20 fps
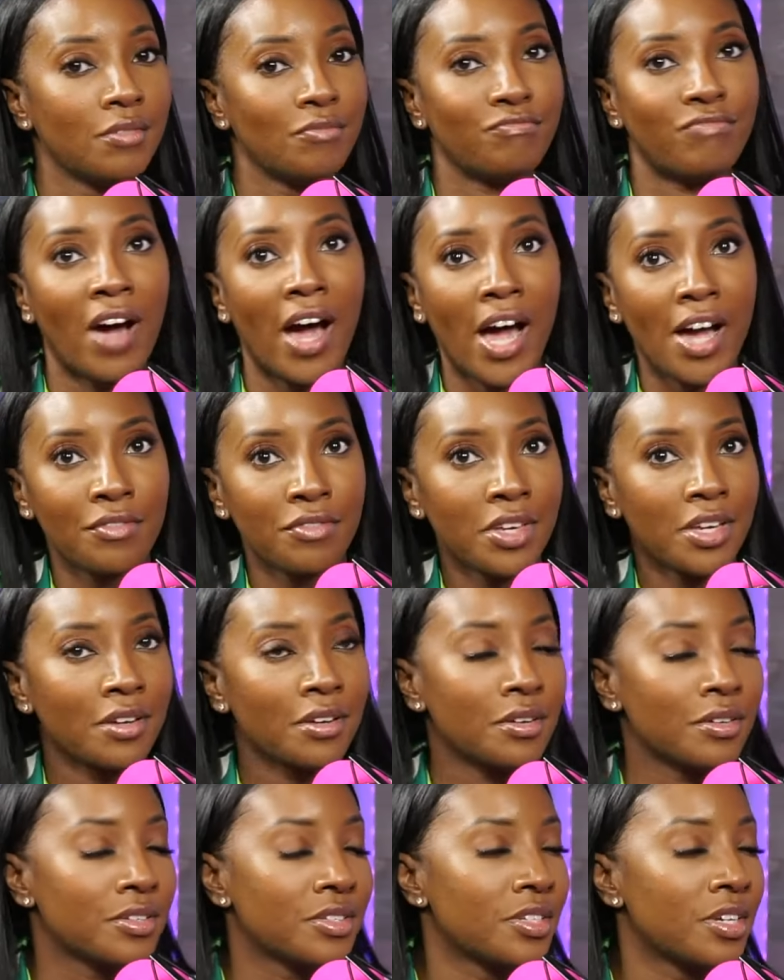five
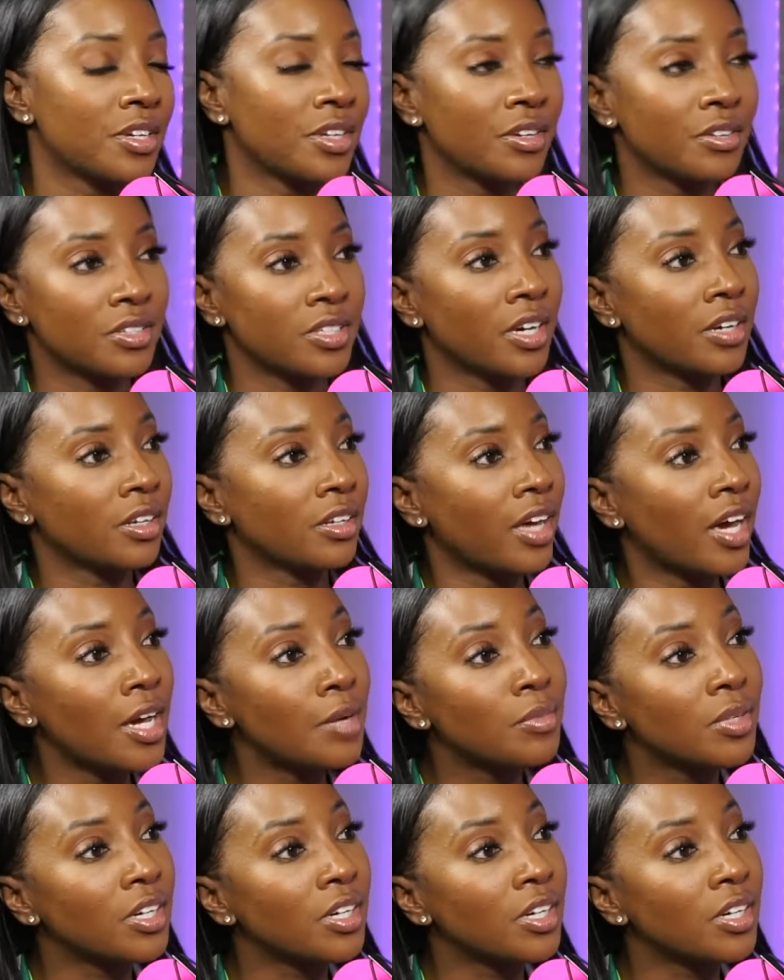years, ten years down the line